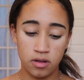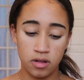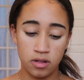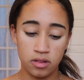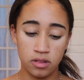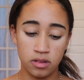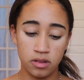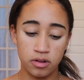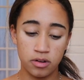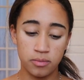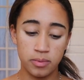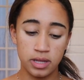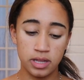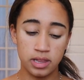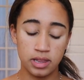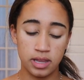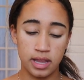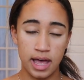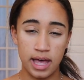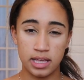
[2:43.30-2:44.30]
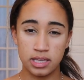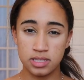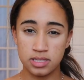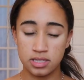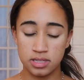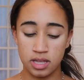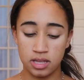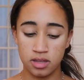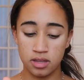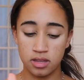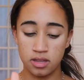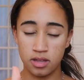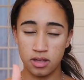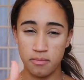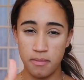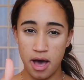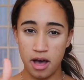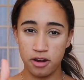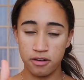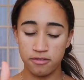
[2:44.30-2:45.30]
a little bit less than the
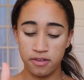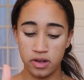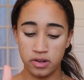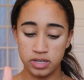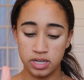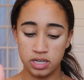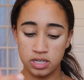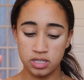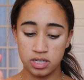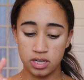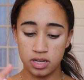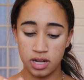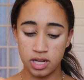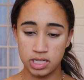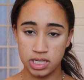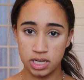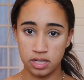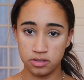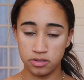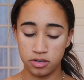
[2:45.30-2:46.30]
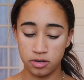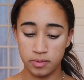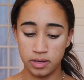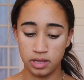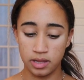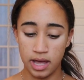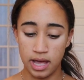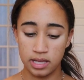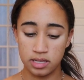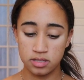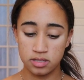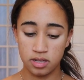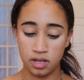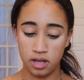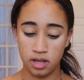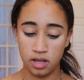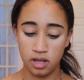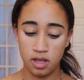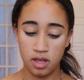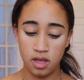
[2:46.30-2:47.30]
amount of foundation. I take a little bit less
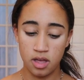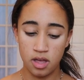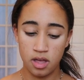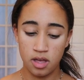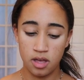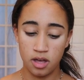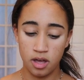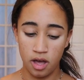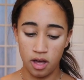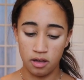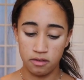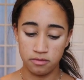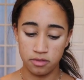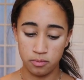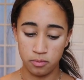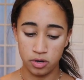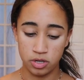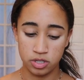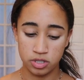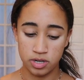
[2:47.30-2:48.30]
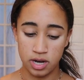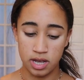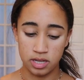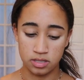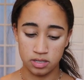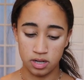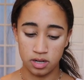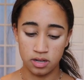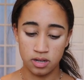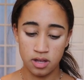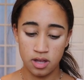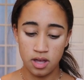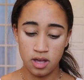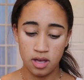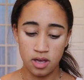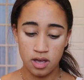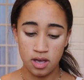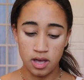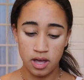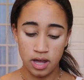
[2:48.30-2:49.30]
of the moisturizer
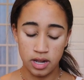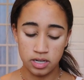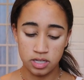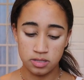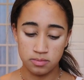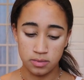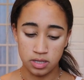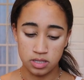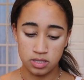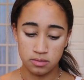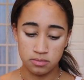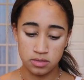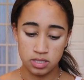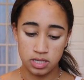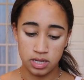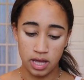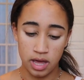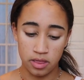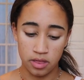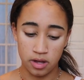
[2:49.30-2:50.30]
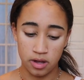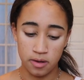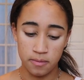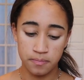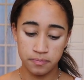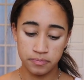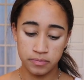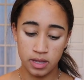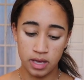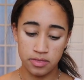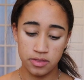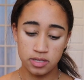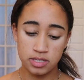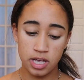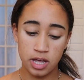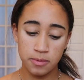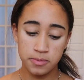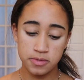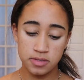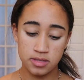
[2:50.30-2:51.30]
and I just mix them together. And this
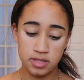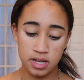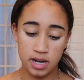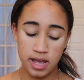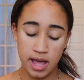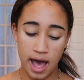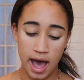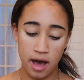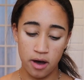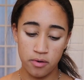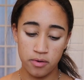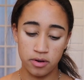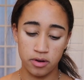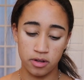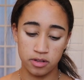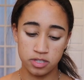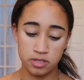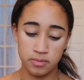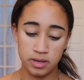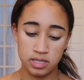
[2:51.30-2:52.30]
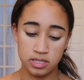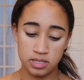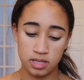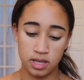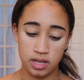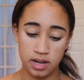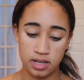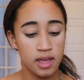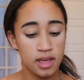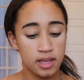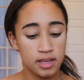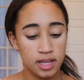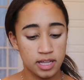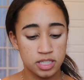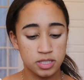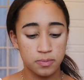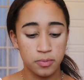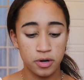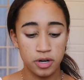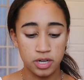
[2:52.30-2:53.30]
helps thin it out and also my skin
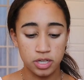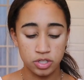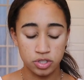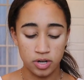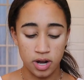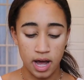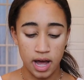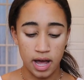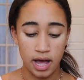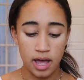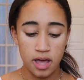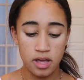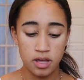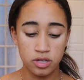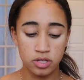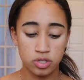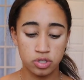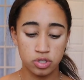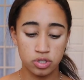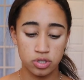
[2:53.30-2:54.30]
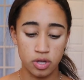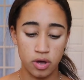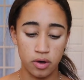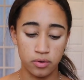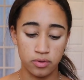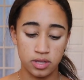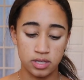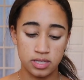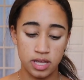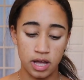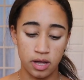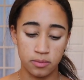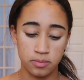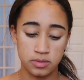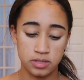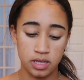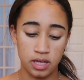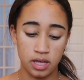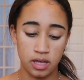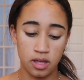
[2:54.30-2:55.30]
gets pretty dry. So this
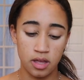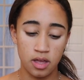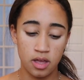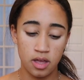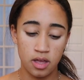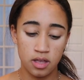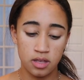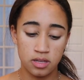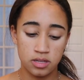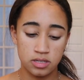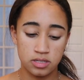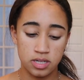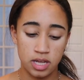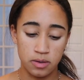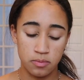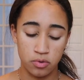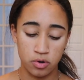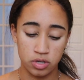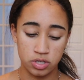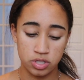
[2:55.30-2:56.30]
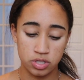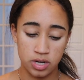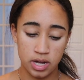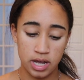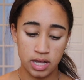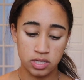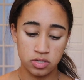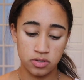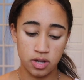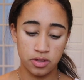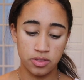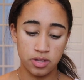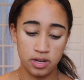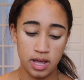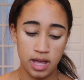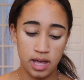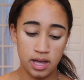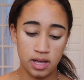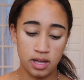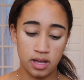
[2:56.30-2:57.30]
helps it stay moisturized throughout the
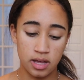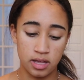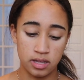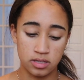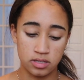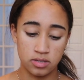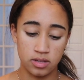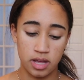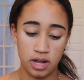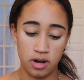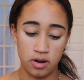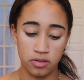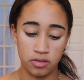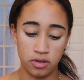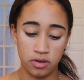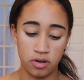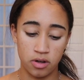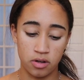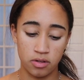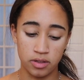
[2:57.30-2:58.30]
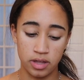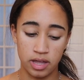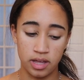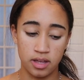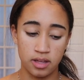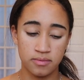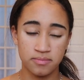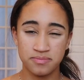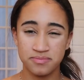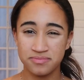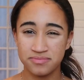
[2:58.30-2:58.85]
day and so that I don't look all like